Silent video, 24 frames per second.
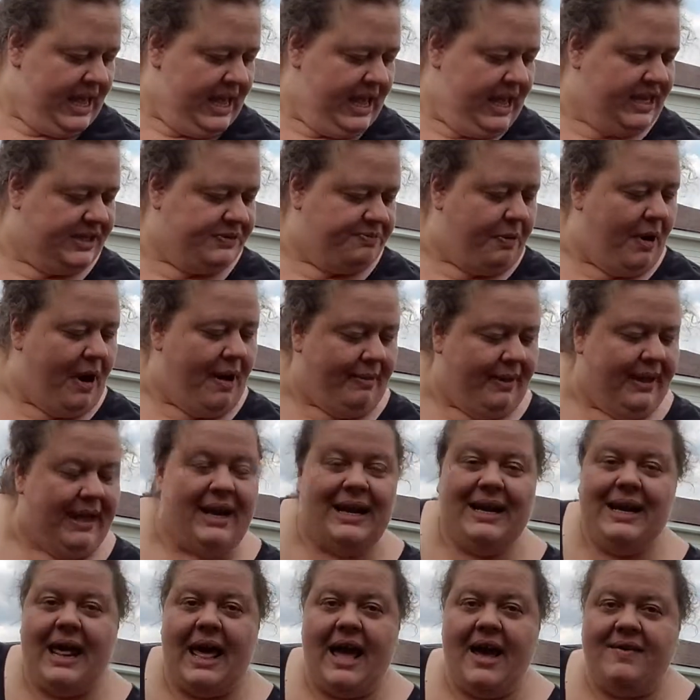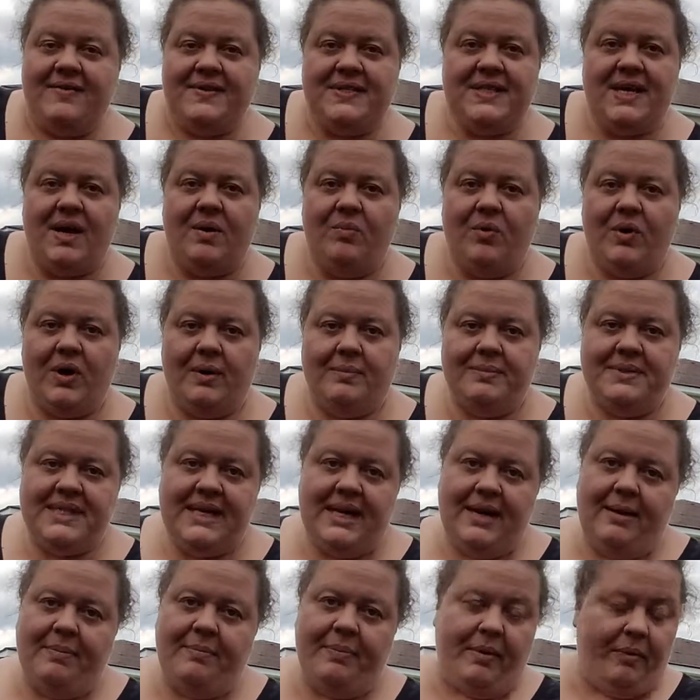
is probably going to have some worms in it,